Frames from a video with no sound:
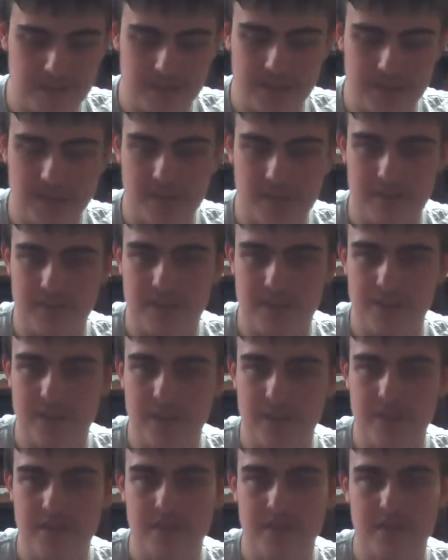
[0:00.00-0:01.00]
service I've
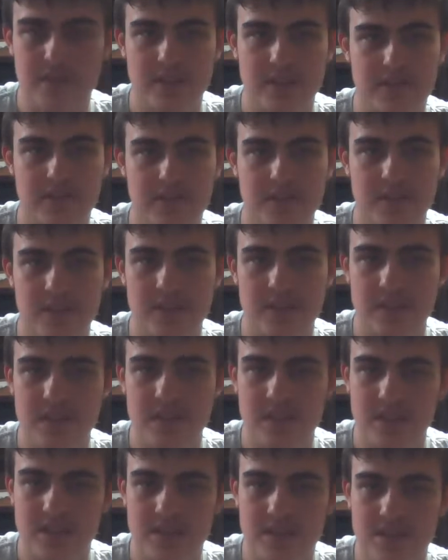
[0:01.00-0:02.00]
received is from Blaster
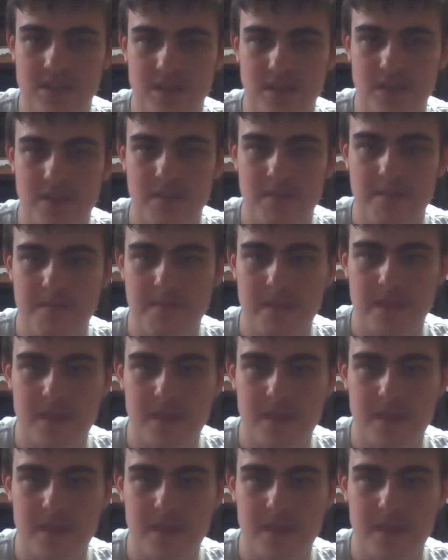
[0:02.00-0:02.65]
Tech so far.